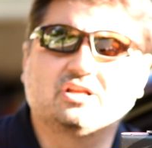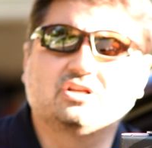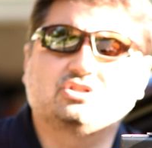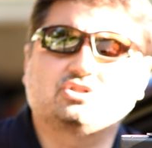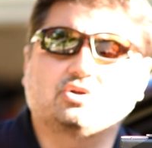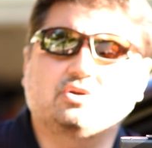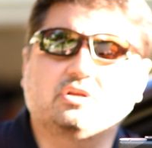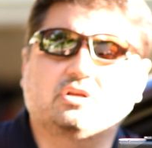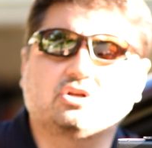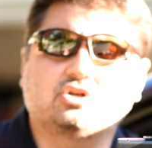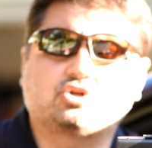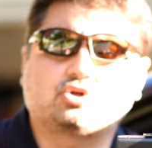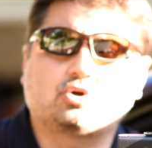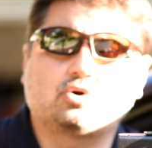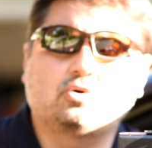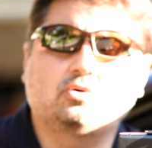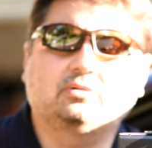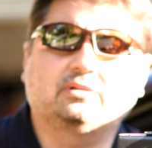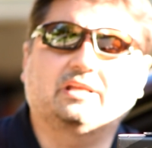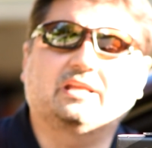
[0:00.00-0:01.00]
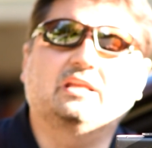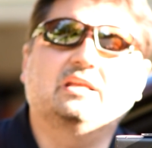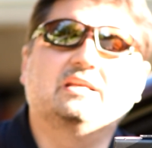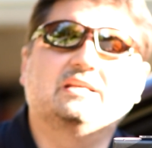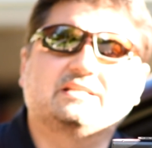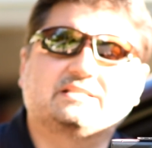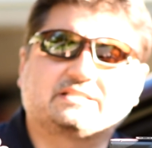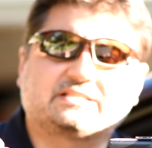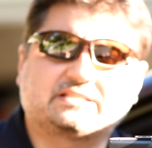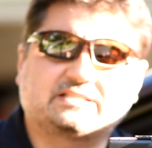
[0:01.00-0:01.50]
So you can truly
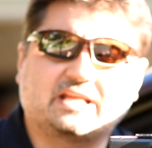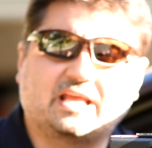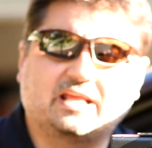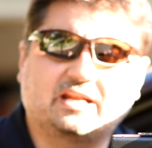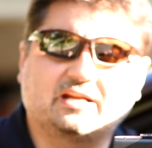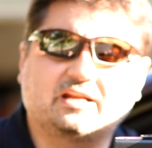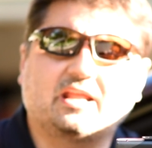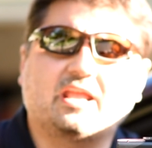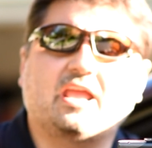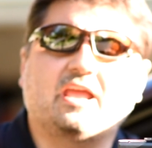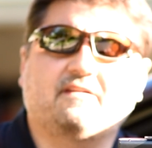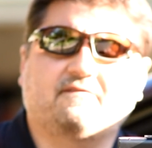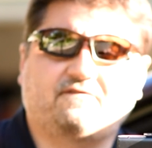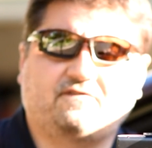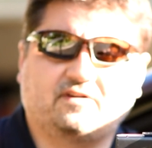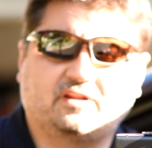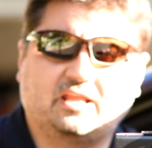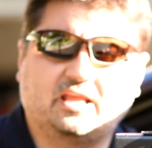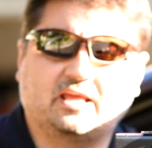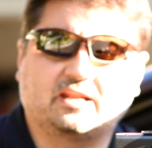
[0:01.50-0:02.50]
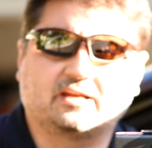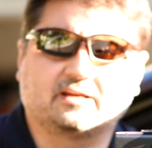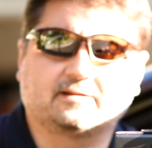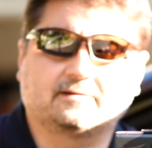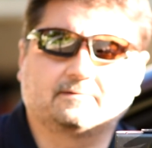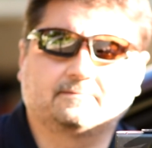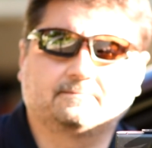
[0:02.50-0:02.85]
set it and forget it.